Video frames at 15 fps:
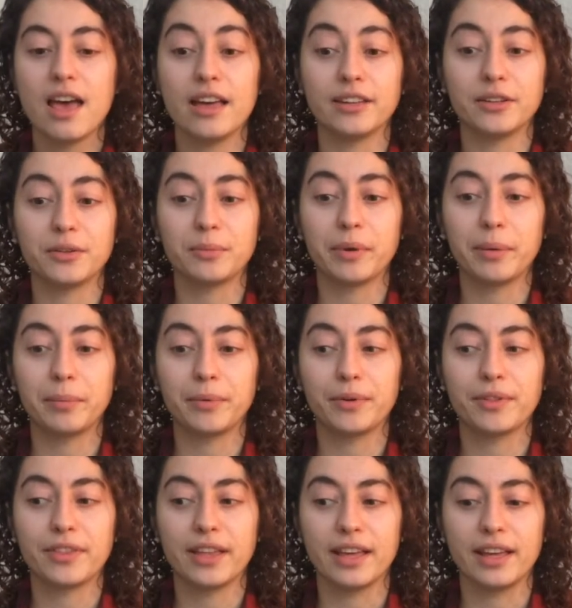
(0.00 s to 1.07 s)
and I
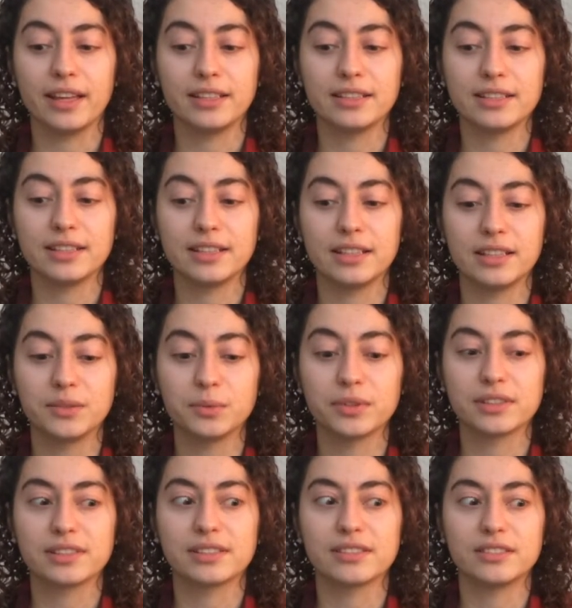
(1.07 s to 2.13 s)
remember that it
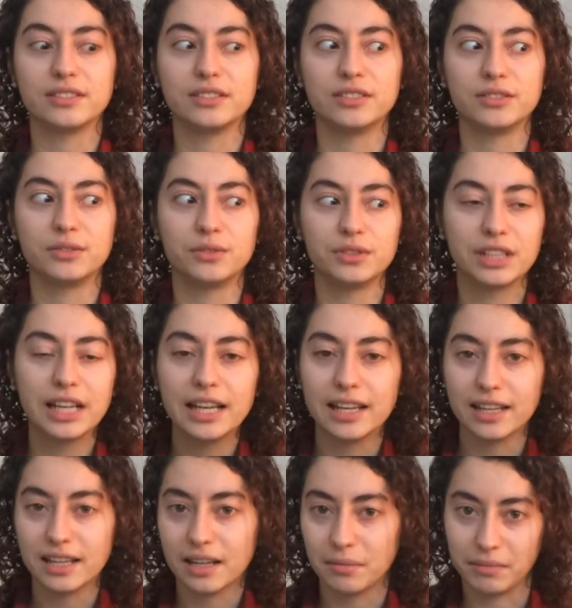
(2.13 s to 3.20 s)
was really
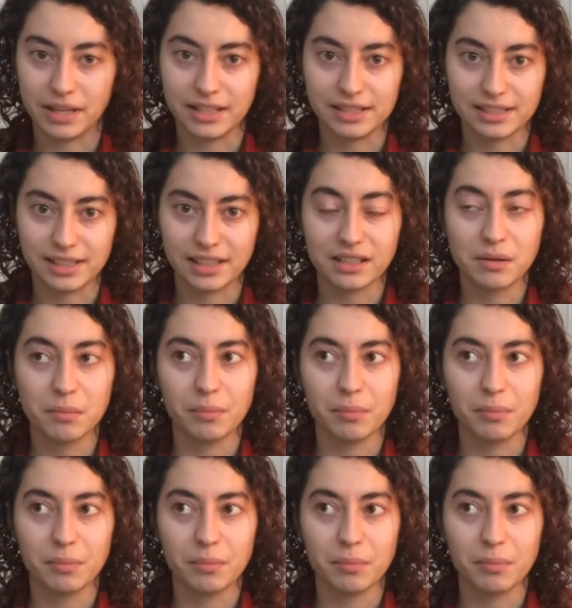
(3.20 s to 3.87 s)
amazing,